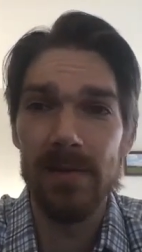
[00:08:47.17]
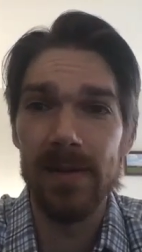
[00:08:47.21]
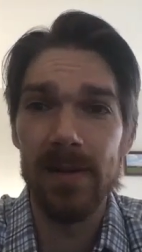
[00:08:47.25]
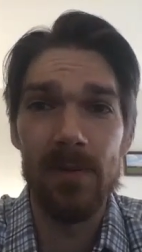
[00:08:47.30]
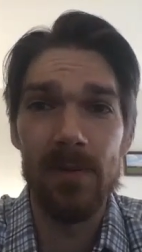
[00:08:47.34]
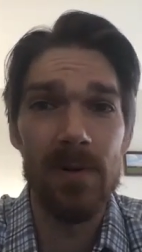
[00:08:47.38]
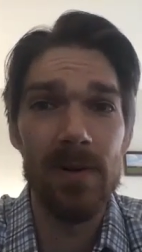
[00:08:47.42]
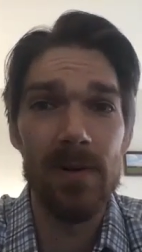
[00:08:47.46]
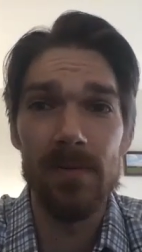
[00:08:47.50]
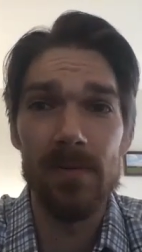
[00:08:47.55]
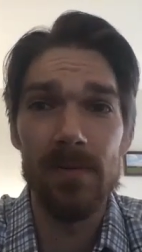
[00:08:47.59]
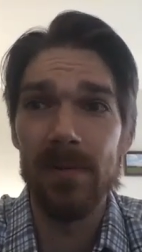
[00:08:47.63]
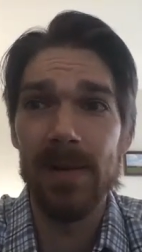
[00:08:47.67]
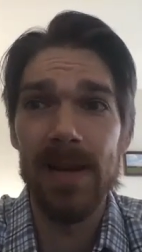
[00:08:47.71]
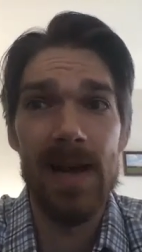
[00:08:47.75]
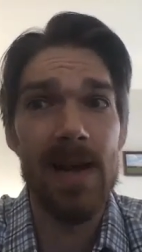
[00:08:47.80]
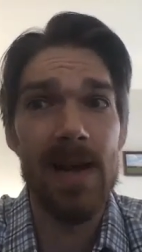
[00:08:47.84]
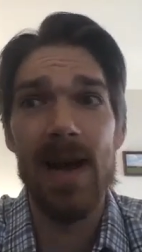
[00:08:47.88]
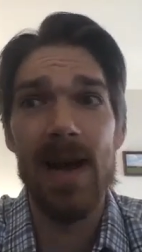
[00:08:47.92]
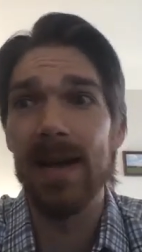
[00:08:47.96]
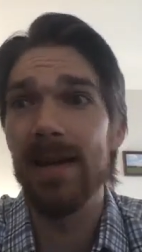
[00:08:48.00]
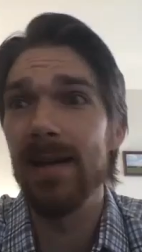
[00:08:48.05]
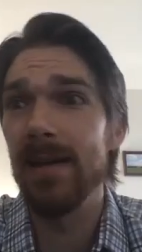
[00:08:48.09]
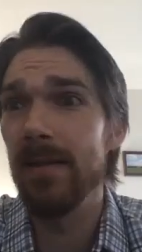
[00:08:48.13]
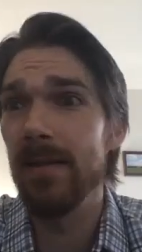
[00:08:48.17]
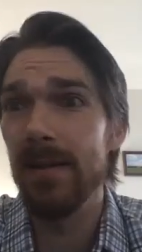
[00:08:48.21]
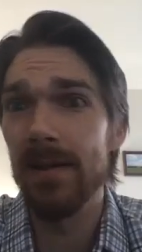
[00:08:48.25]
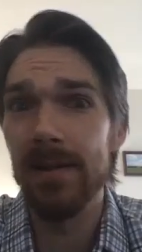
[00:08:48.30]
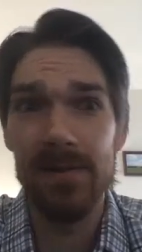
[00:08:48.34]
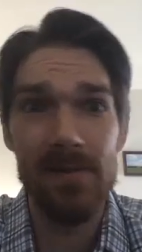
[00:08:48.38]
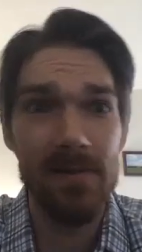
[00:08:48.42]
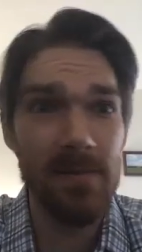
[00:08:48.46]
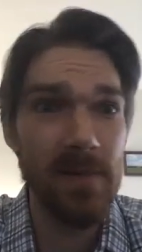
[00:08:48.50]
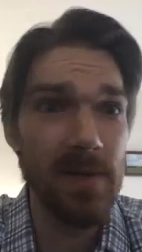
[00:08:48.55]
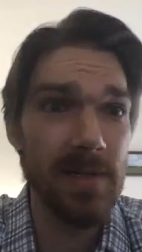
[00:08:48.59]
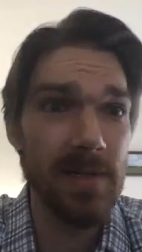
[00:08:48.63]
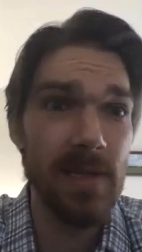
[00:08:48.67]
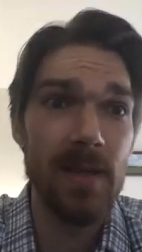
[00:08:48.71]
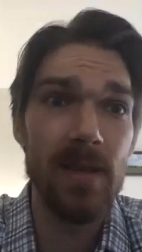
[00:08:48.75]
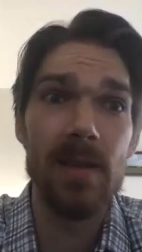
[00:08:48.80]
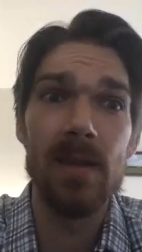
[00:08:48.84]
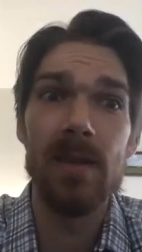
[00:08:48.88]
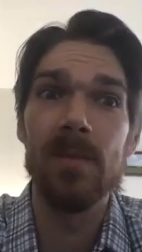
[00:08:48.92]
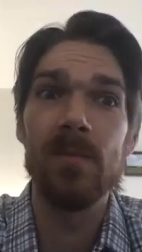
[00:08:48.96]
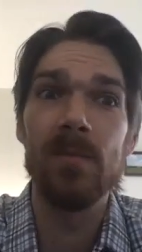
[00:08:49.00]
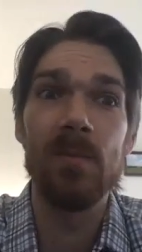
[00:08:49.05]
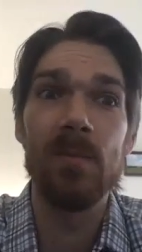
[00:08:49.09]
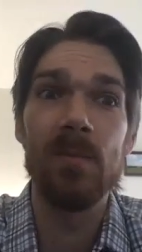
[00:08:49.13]
Like we're not hiding things from our
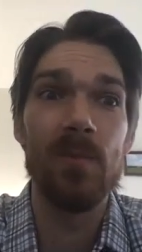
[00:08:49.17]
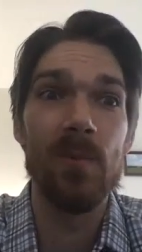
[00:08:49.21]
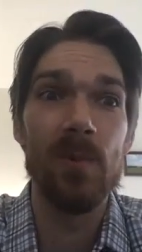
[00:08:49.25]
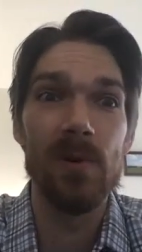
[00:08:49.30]
team.